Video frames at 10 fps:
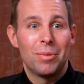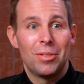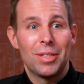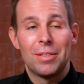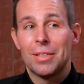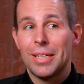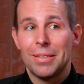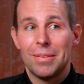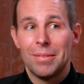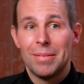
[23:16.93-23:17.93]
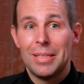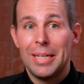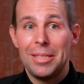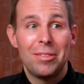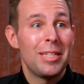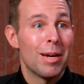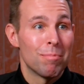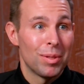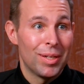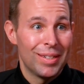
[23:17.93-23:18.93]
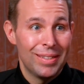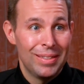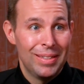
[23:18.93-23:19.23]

were essentially like the Knights Templar,